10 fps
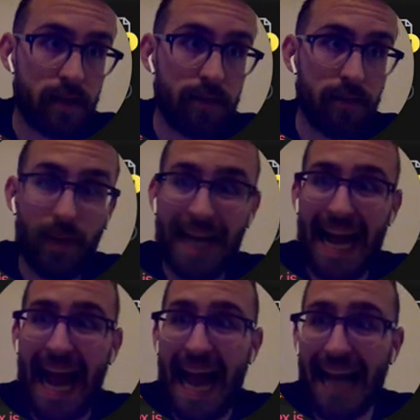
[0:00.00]
if you want to
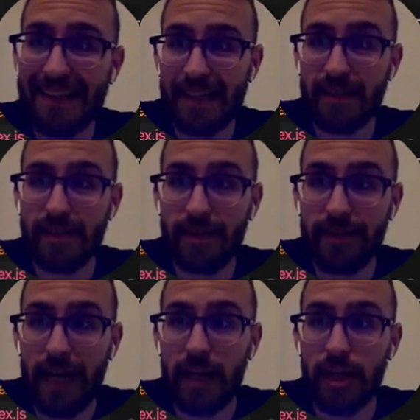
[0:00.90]
access the
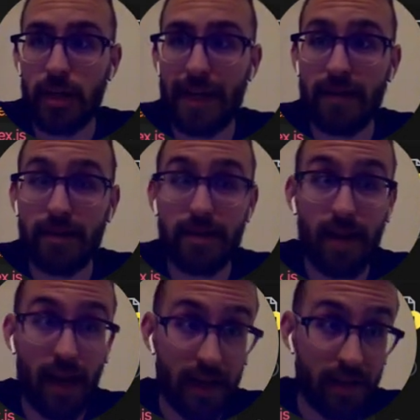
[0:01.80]
value
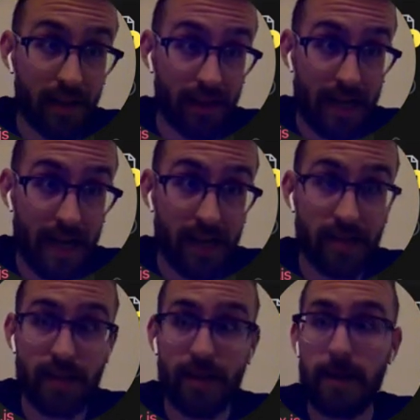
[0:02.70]
inside the class,